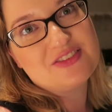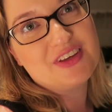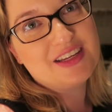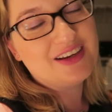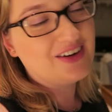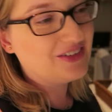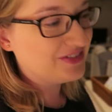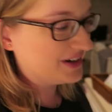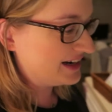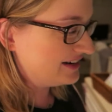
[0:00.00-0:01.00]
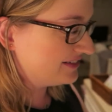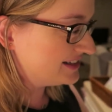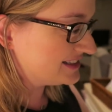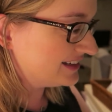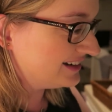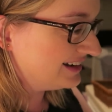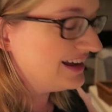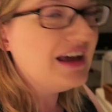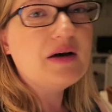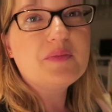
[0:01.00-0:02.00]
video for any reason.
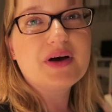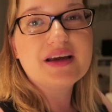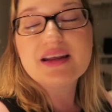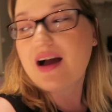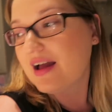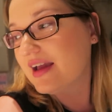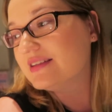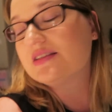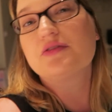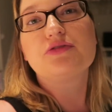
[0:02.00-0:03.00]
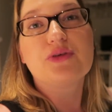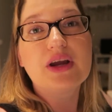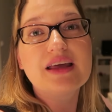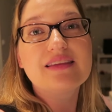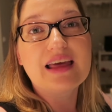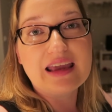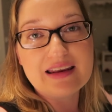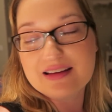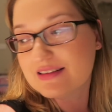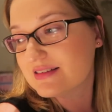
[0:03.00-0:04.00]
But it's freaking
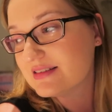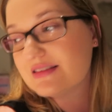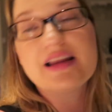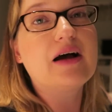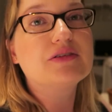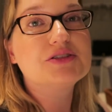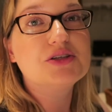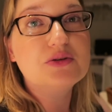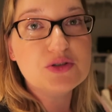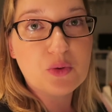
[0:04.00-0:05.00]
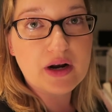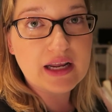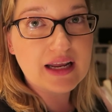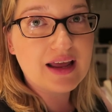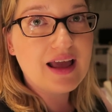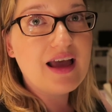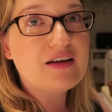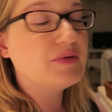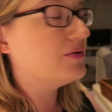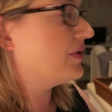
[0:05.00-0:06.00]
late. It's now 2.20.
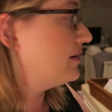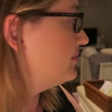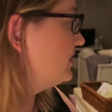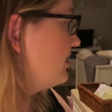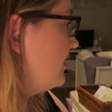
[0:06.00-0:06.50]
Been rambling